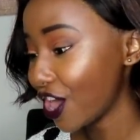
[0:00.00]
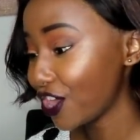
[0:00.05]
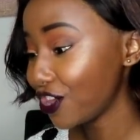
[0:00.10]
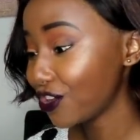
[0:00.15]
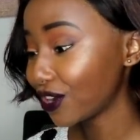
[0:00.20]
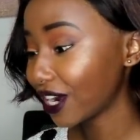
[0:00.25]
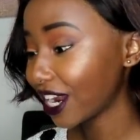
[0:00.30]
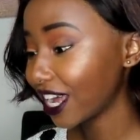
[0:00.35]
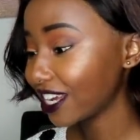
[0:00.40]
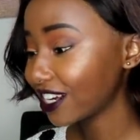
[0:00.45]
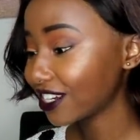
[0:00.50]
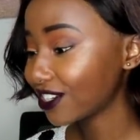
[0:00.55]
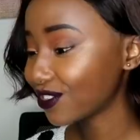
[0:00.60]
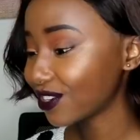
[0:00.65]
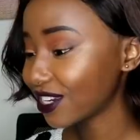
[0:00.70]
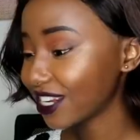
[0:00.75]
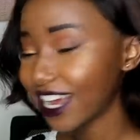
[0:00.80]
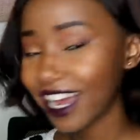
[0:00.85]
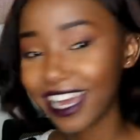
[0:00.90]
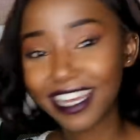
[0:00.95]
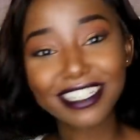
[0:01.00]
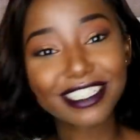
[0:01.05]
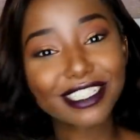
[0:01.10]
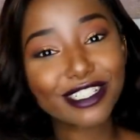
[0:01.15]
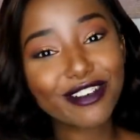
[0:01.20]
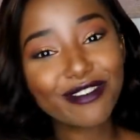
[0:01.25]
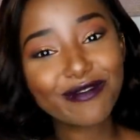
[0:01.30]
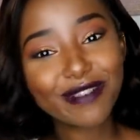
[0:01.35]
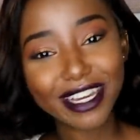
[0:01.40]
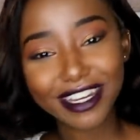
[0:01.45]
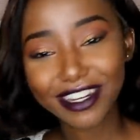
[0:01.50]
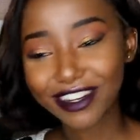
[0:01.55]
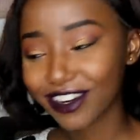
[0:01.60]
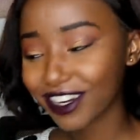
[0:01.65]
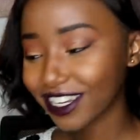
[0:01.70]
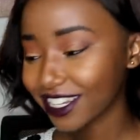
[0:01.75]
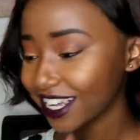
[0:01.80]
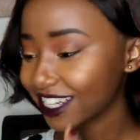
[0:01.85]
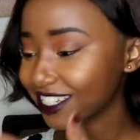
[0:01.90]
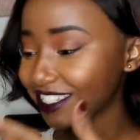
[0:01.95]
You like to dance? Oh my
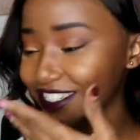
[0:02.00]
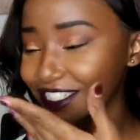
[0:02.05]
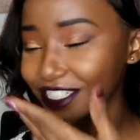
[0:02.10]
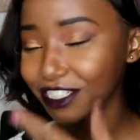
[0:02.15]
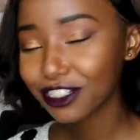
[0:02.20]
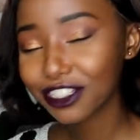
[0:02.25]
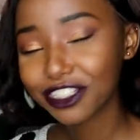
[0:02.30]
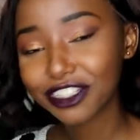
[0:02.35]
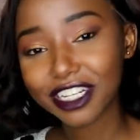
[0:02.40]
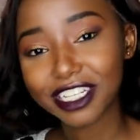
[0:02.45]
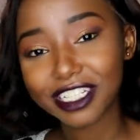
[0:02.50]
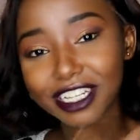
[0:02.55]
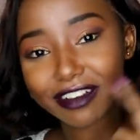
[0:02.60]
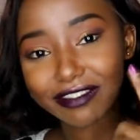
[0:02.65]
god, that is so strange.